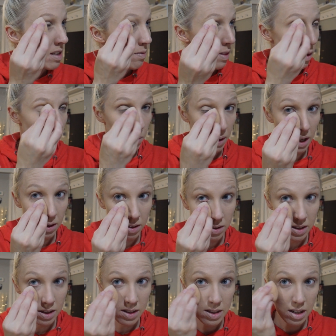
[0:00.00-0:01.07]
of the
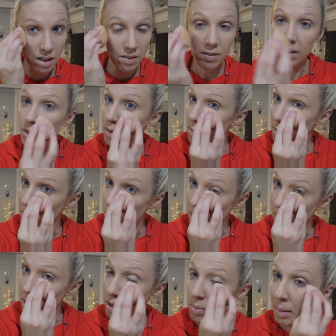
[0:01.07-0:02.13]
wrinkles and stuff
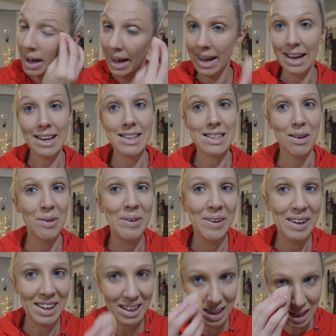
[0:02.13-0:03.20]
under my eyes, I
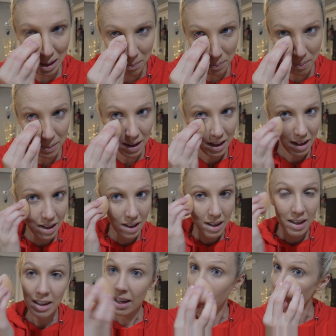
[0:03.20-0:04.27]
want to
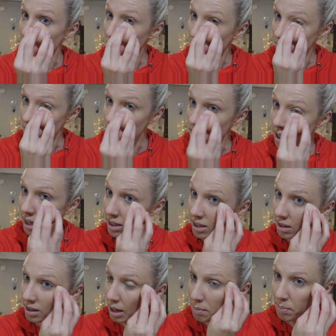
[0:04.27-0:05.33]
kind of push
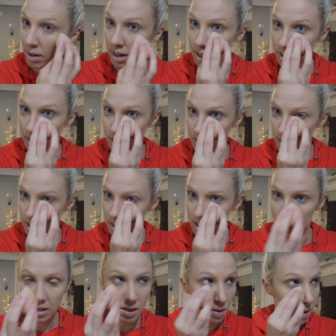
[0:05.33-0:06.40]
that product
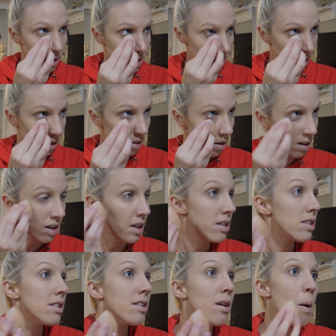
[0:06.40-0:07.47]
in so it doesn't
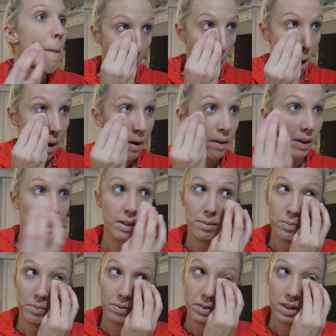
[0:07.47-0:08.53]
crease. Alright,
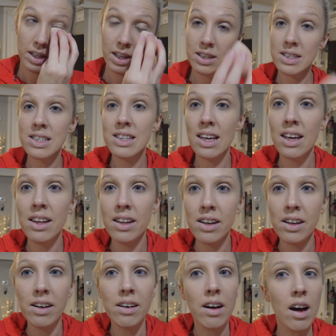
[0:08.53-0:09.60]
the
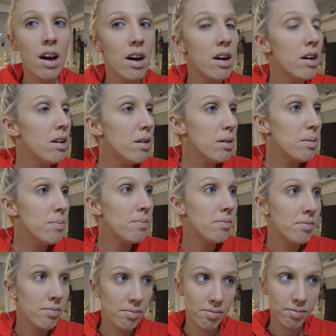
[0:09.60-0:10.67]
concealer,
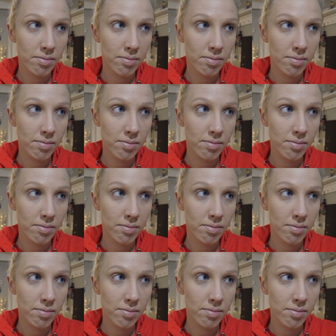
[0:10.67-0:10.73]
I